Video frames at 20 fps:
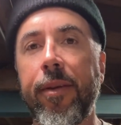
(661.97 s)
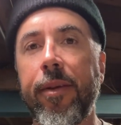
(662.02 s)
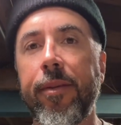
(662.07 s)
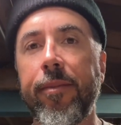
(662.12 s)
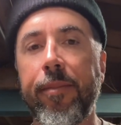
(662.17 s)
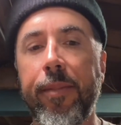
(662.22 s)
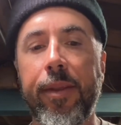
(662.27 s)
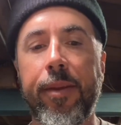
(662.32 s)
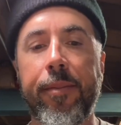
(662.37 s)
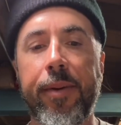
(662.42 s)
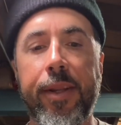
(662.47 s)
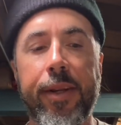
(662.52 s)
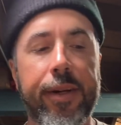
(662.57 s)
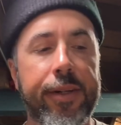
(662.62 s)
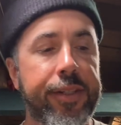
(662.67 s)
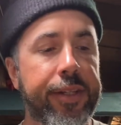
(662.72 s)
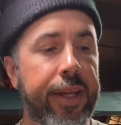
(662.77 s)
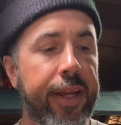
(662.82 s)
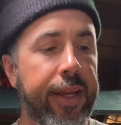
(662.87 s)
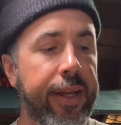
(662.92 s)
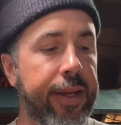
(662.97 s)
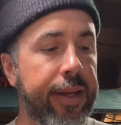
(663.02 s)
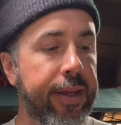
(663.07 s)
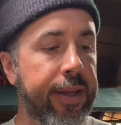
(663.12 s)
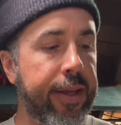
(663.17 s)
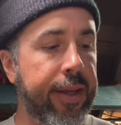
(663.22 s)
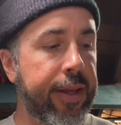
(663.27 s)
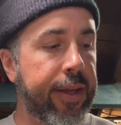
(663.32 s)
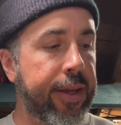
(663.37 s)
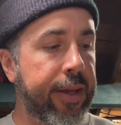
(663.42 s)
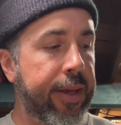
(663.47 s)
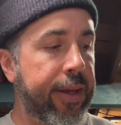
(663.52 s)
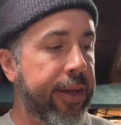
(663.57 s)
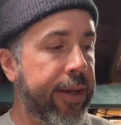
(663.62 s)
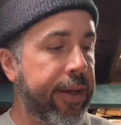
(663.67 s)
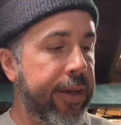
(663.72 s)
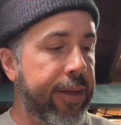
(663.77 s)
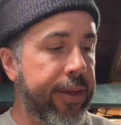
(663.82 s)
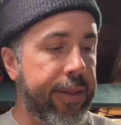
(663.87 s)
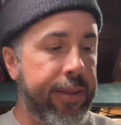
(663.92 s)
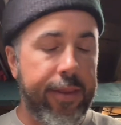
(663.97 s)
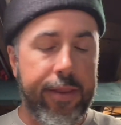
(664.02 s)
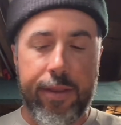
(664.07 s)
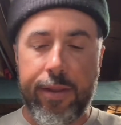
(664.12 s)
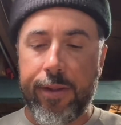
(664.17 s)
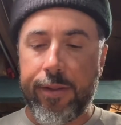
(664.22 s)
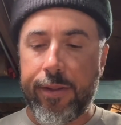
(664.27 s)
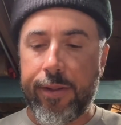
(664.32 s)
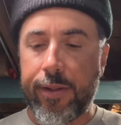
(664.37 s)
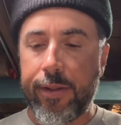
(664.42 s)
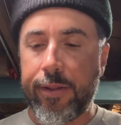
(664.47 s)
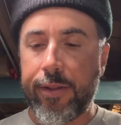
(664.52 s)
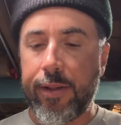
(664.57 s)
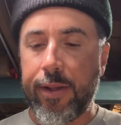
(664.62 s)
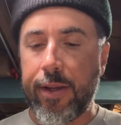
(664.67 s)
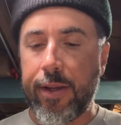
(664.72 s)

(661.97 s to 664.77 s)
millimeter shank. This is